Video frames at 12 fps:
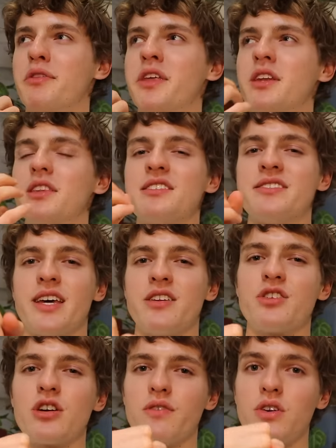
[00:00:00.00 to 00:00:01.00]
But then in the
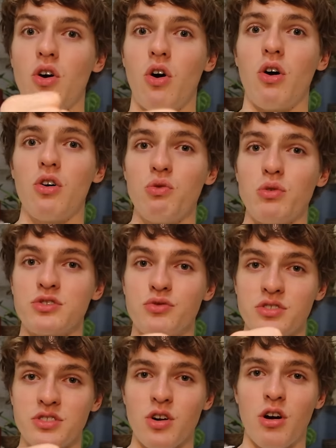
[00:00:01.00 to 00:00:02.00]
center of it all was
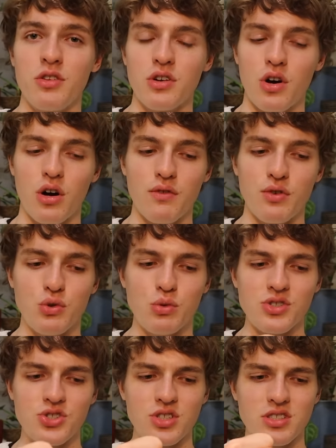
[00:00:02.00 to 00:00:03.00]
Raskolnikov, who
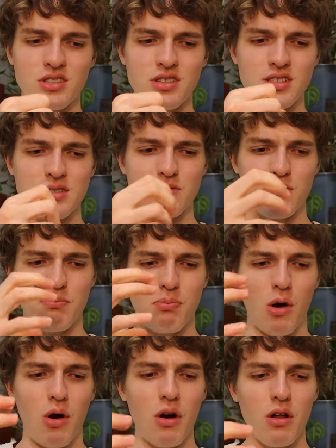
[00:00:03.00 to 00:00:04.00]
was just this
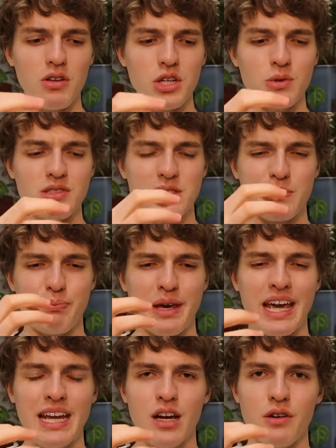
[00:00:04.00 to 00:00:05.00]
ball. He was this
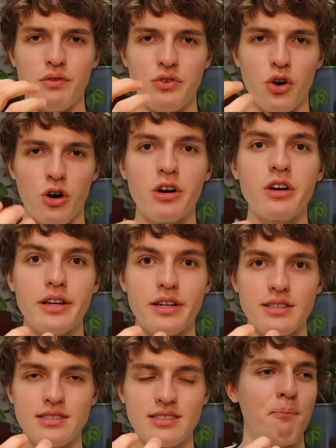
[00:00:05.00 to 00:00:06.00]
pit of
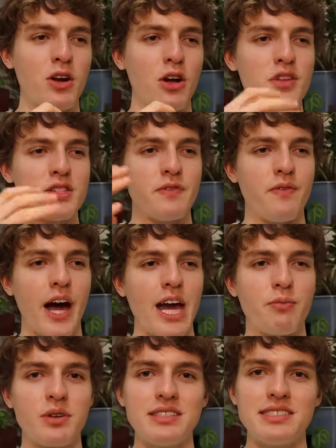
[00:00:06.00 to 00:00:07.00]
darkness. But all this
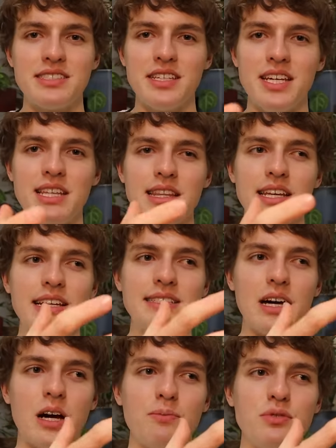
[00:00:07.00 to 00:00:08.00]
vibrancy
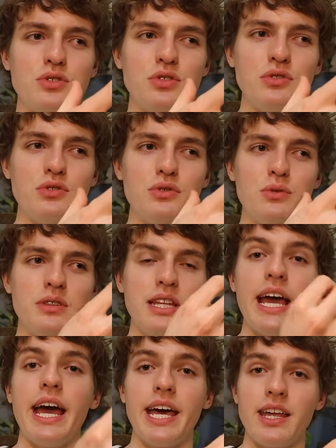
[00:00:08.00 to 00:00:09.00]
leads up to
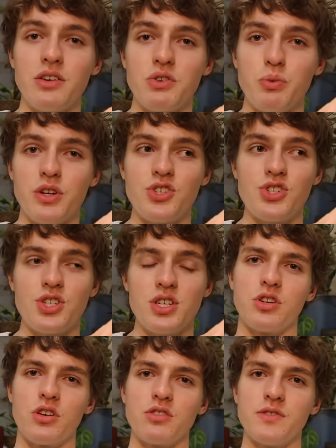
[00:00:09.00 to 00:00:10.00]
the end, which
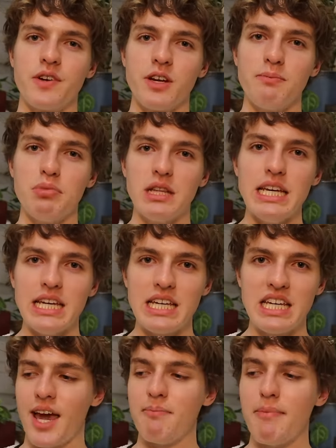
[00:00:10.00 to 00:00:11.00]
turns very
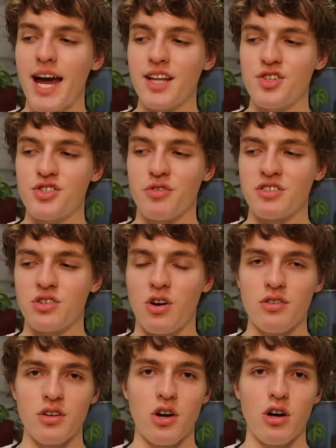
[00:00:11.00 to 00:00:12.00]
bleak and matches
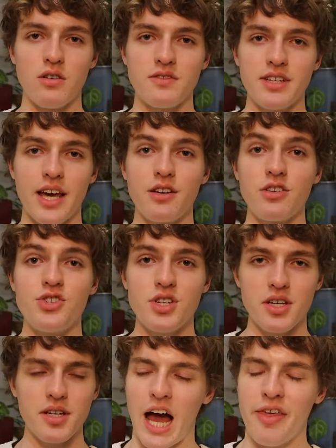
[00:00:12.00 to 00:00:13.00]
Raskolnikov's
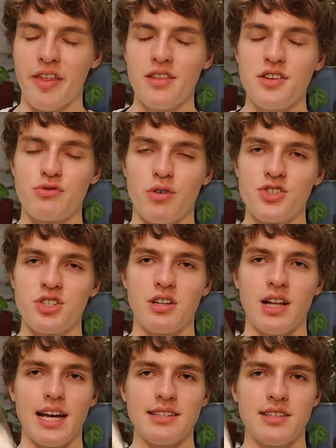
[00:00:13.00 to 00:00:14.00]
energy. I think that these Russian
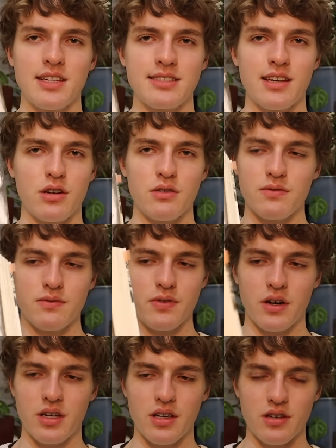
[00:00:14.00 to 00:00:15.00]
classics that are
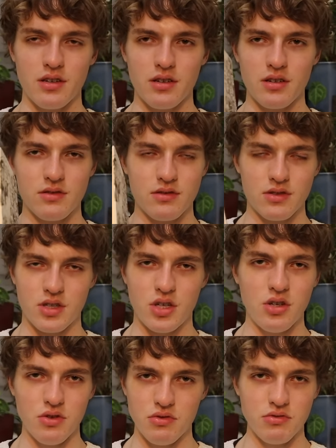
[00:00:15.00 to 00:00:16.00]
fucking
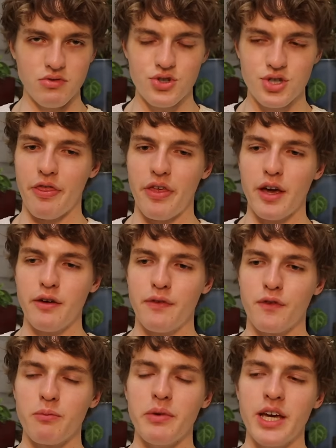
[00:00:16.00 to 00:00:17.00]
huge, they,
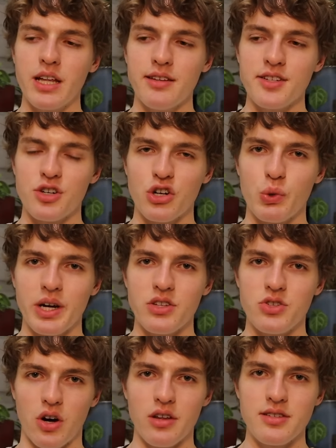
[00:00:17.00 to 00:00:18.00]
for me at least, are quite
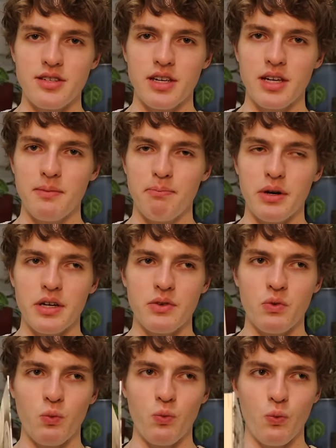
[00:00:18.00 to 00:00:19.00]
daunting,
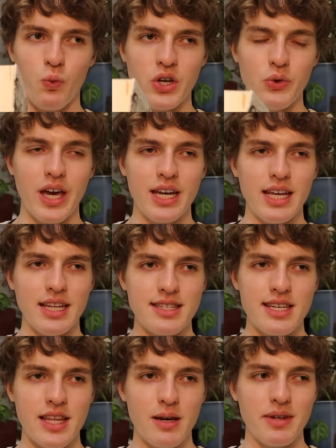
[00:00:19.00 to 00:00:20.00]
but when you get
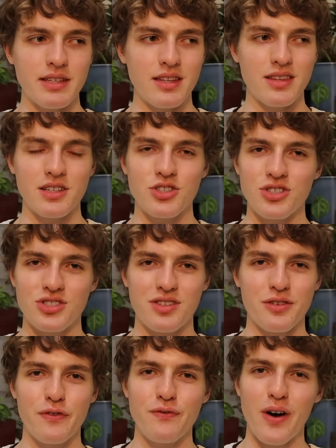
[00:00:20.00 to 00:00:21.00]
into them, it, they're just,
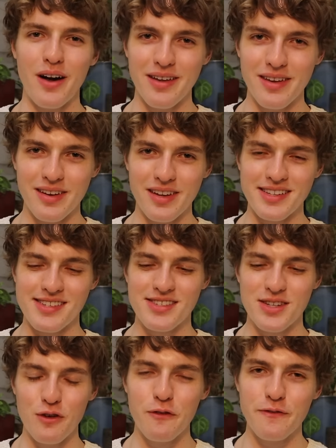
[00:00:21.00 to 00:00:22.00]
they're fun. It's
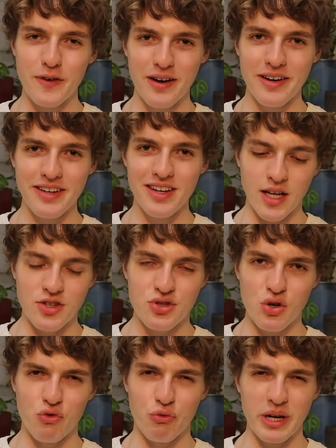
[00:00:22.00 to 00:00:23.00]
so fun and
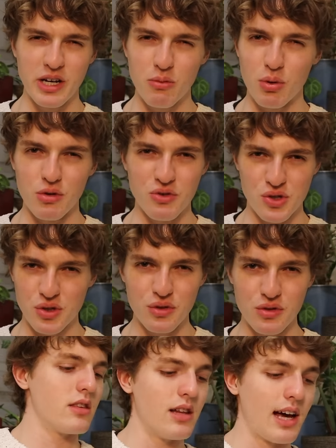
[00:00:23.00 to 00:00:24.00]
so readable
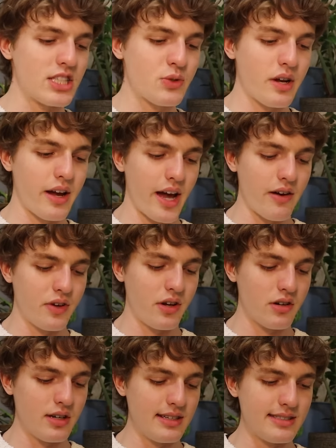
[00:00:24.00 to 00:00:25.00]
too. The last one I have
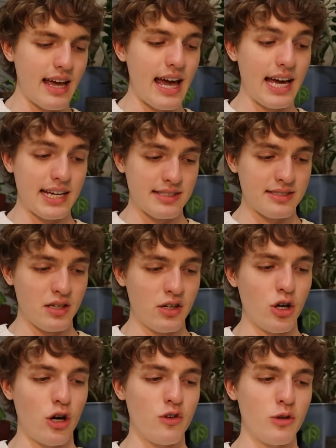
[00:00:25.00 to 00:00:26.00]
here is S, a
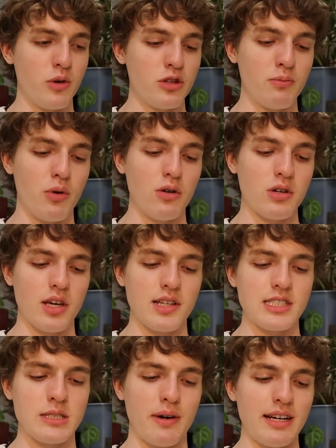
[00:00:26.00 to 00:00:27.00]
novel about the
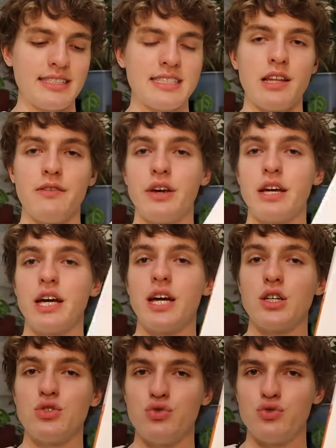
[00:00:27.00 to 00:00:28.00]
Balkans by
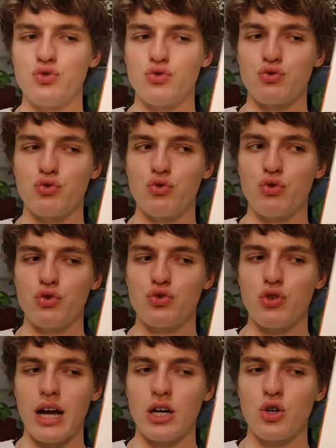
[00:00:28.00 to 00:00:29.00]
Slavenka
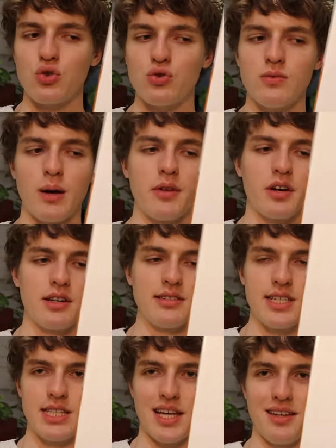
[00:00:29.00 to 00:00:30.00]
Drak. I'm not gonna
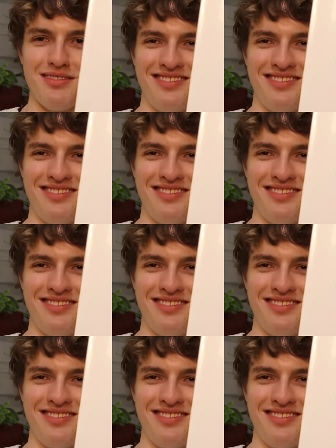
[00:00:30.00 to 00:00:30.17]
say that.